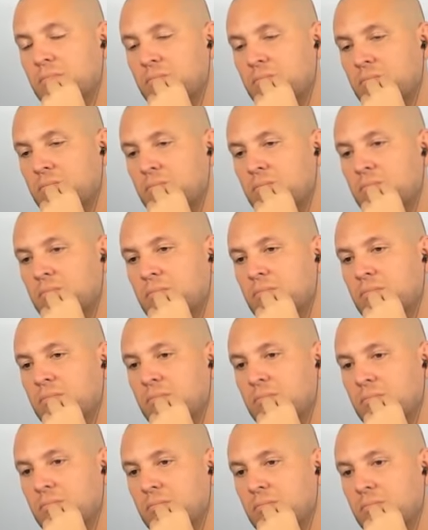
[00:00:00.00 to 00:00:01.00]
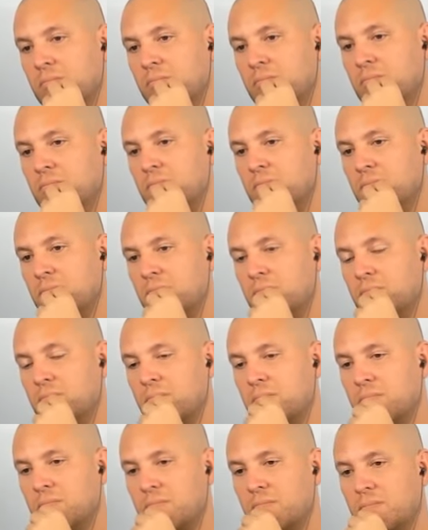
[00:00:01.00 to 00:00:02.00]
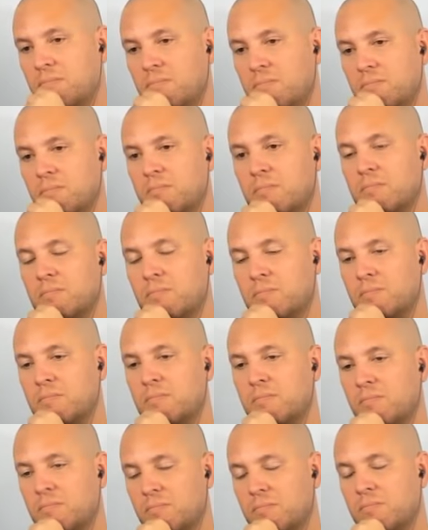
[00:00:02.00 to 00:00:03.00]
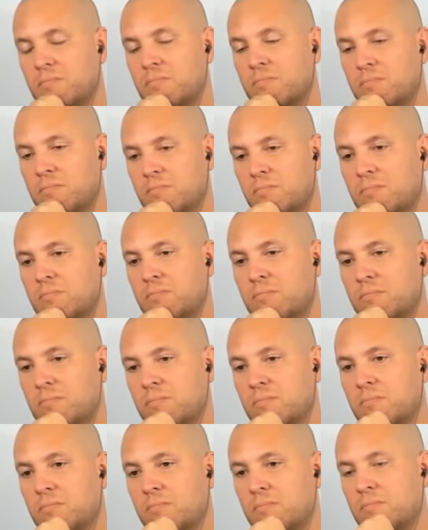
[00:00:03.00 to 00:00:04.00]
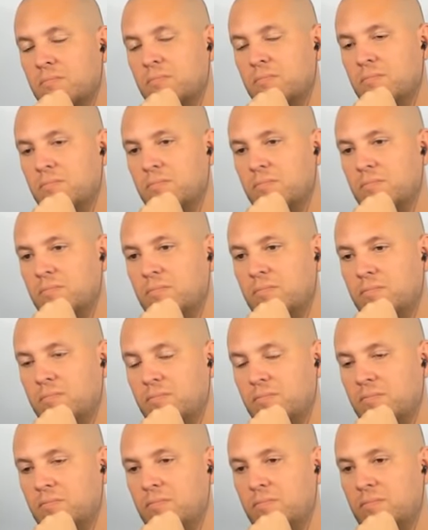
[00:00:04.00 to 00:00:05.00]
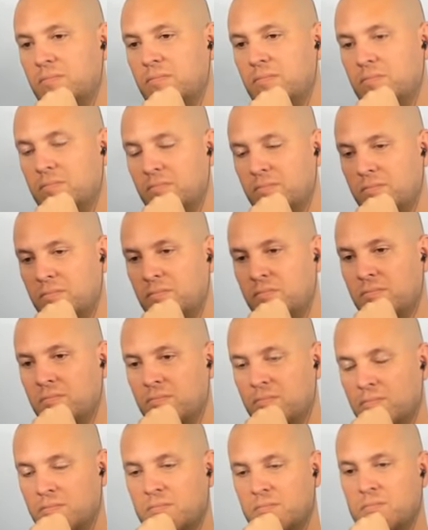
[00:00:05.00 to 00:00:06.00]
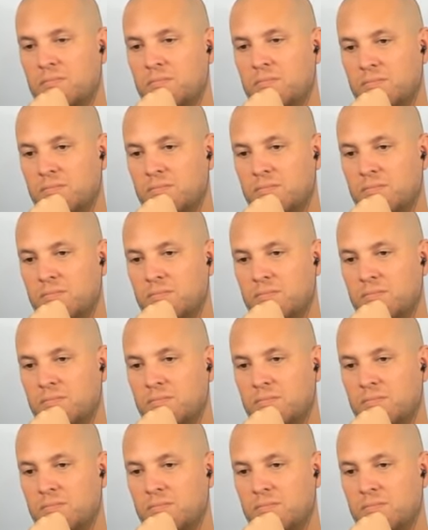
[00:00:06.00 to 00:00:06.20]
No words are spoken by the person on screen.